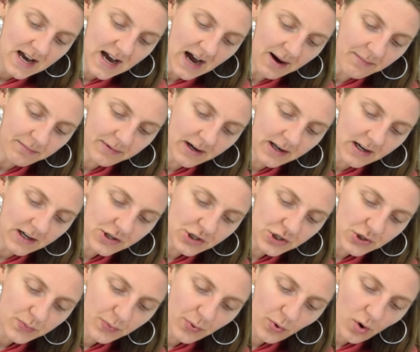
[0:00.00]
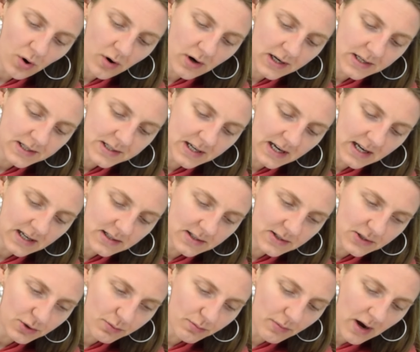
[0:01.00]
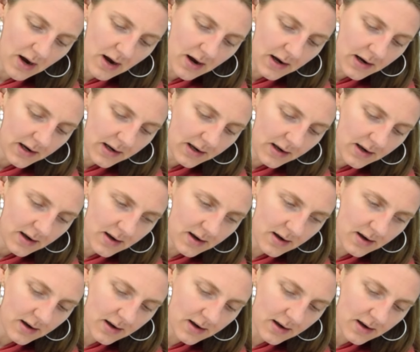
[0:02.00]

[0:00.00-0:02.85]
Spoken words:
I'm going to just pour it into my